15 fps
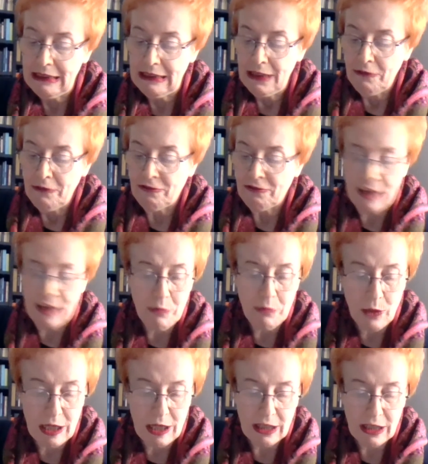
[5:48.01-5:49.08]

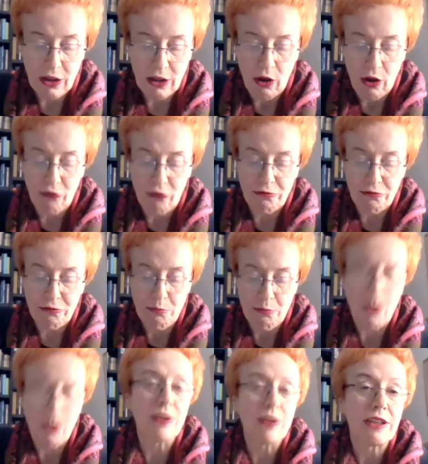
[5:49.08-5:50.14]
framework of
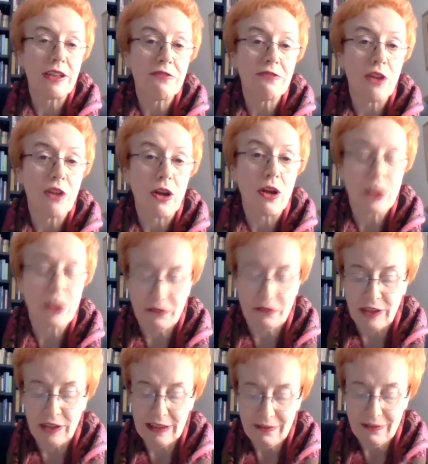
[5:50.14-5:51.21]
modern philosophy
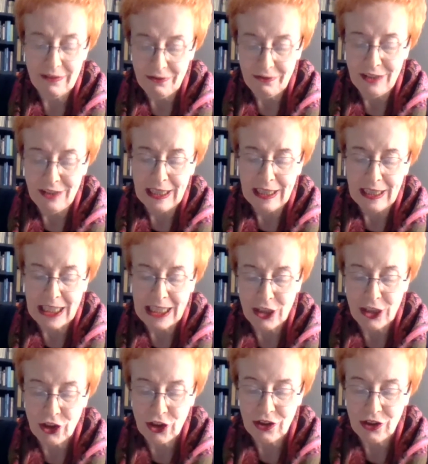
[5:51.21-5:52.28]
as
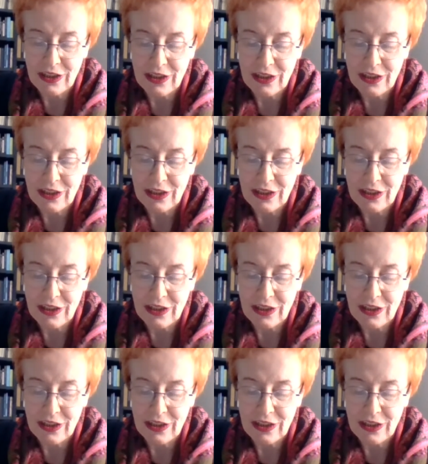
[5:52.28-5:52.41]
such.